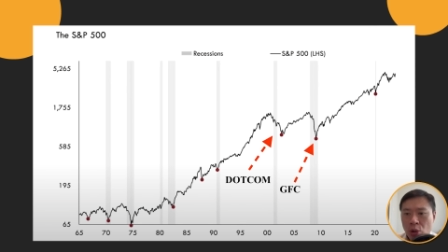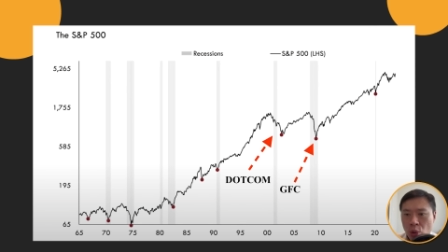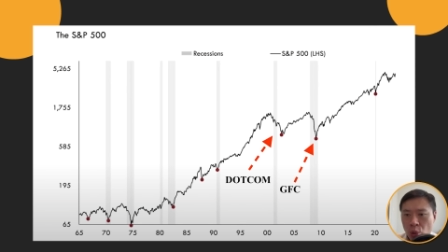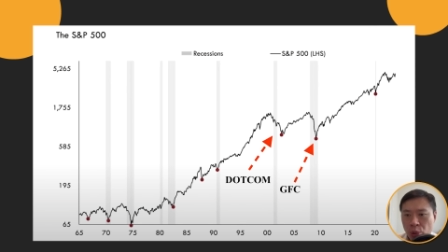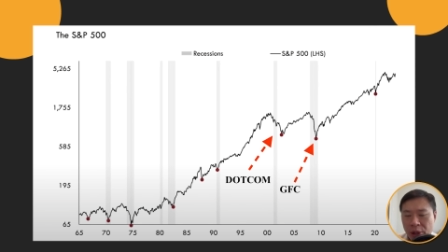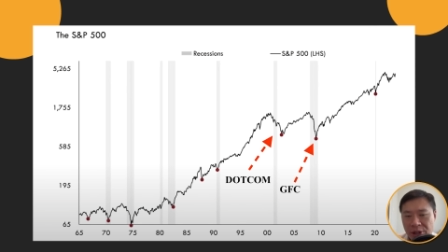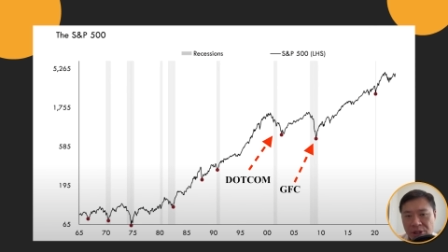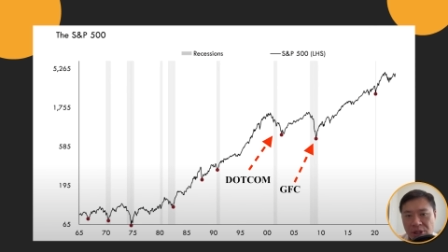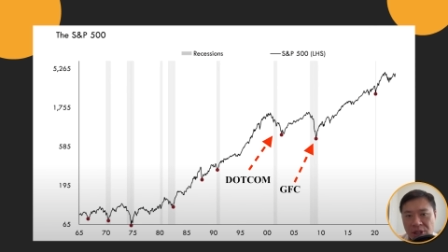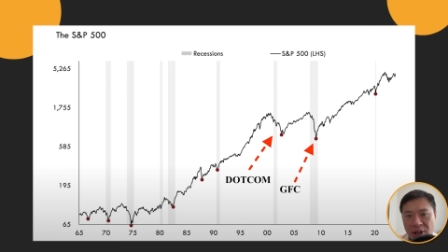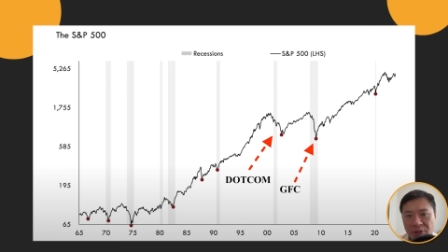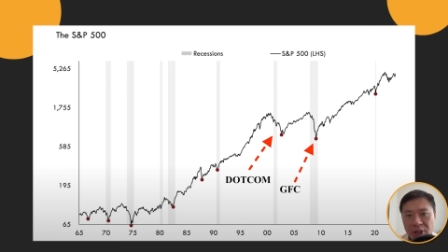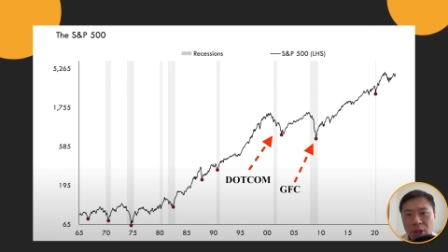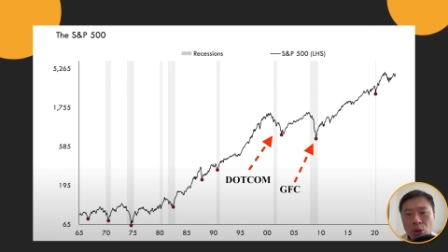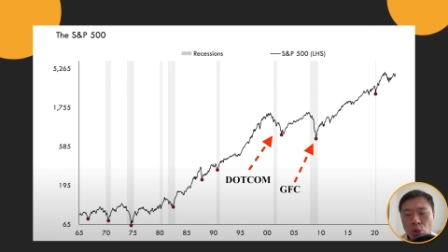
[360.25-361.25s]

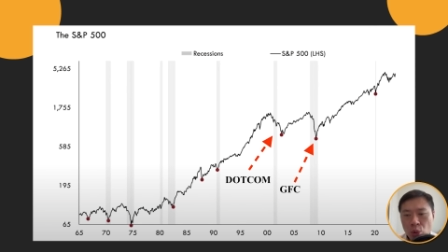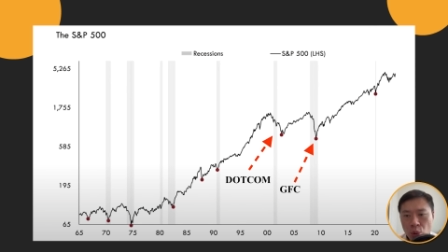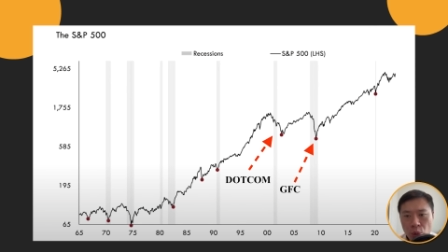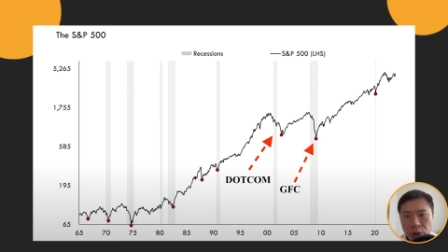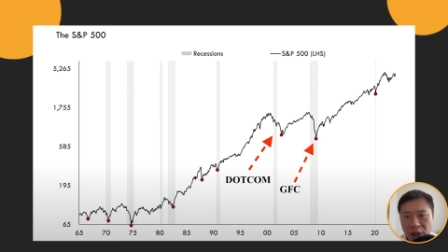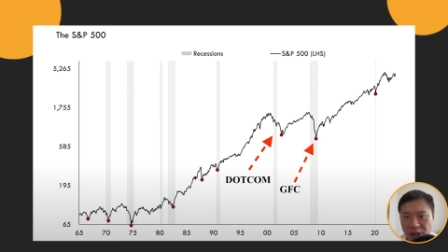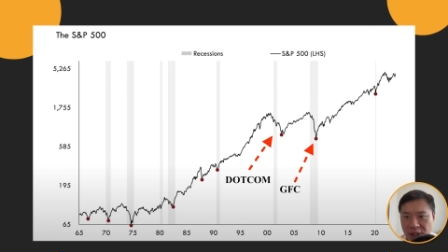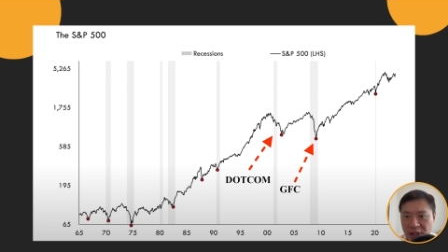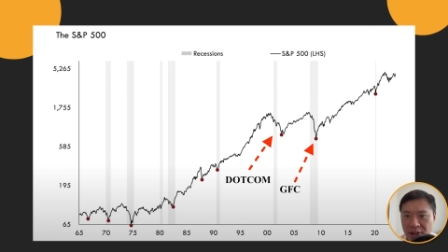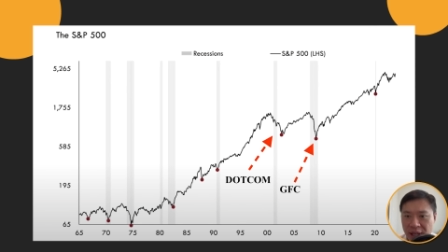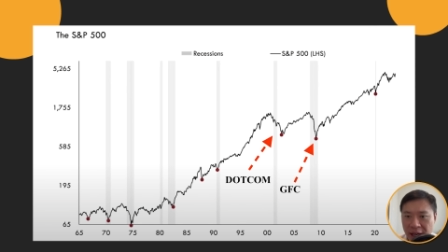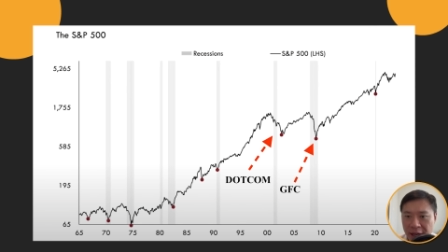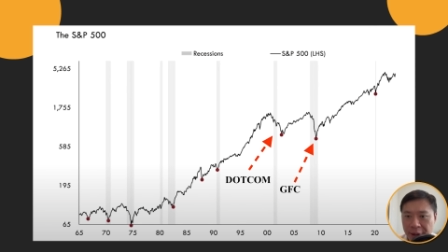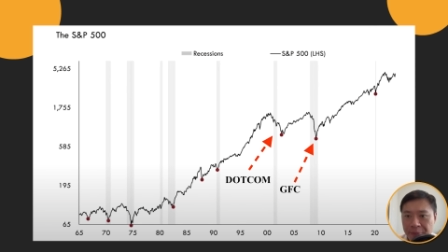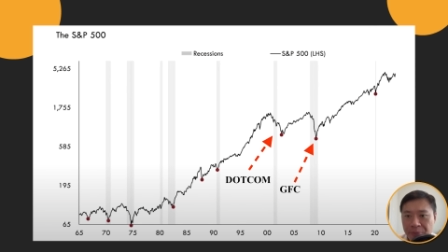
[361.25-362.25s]
2007 to
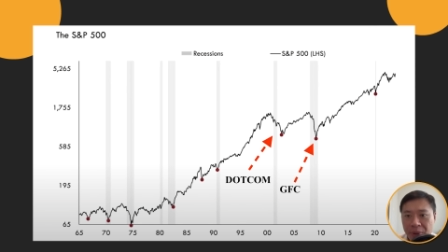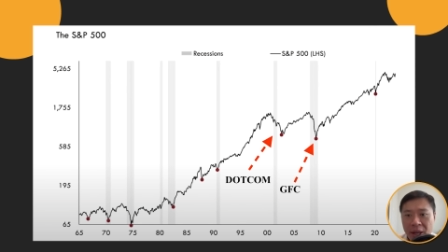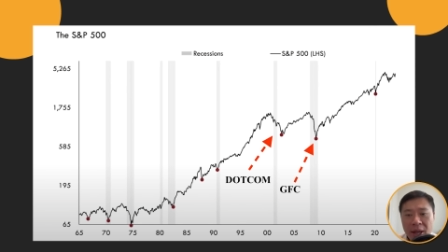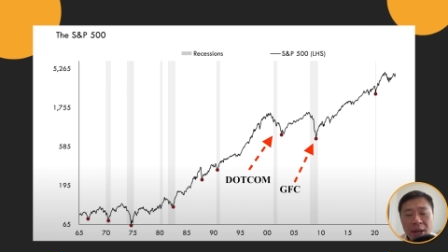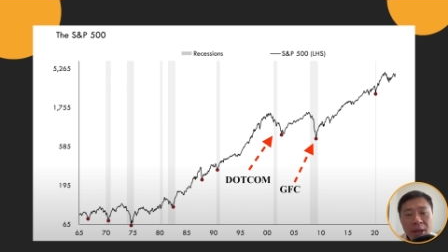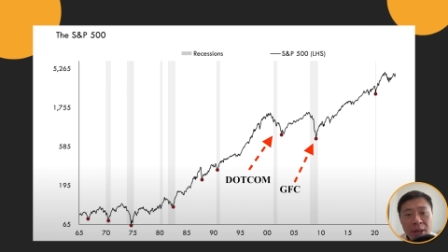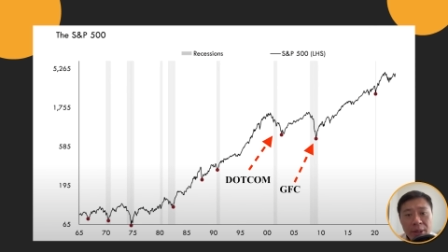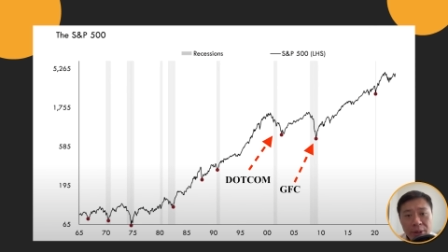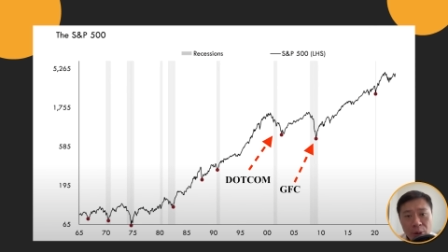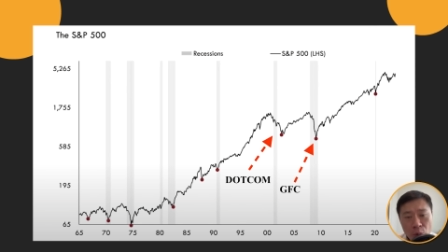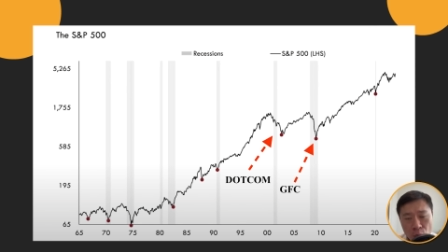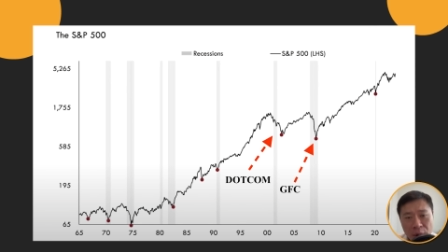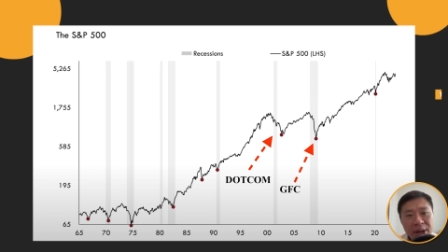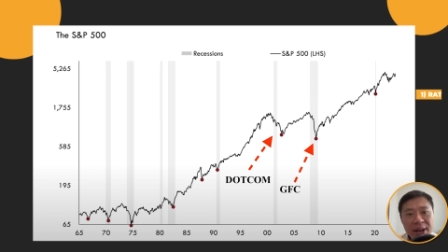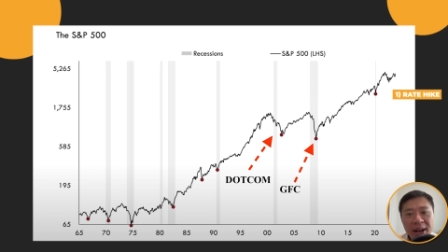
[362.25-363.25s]
2009. The
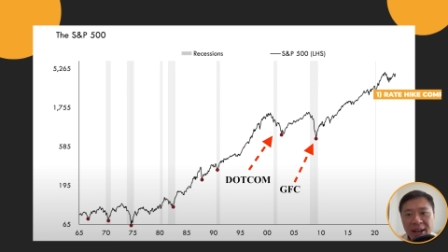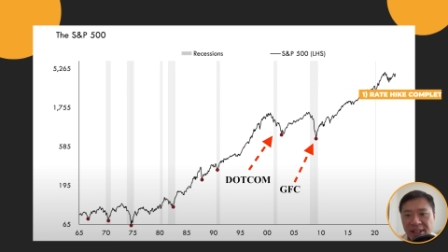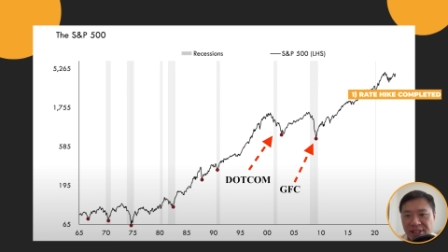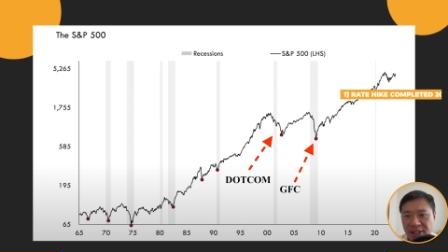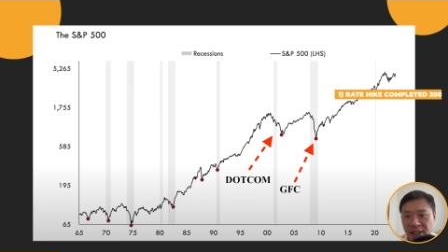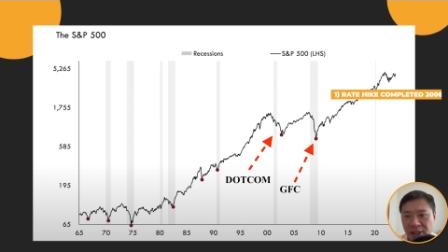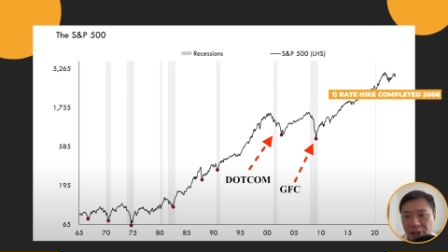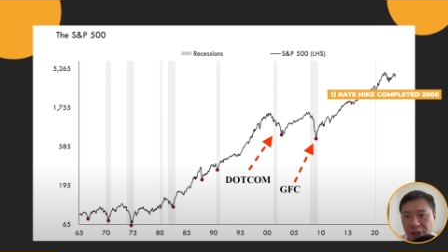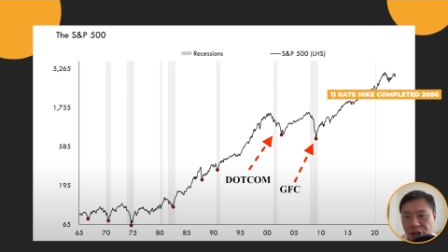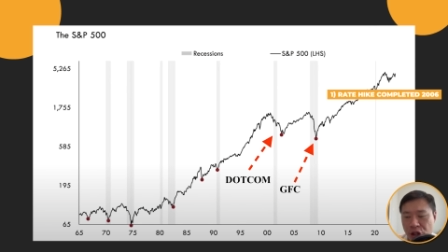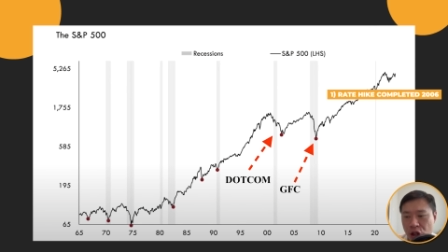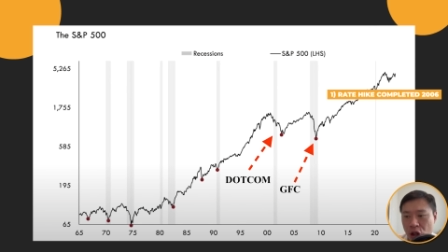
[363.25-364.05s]
rate hike cycle actually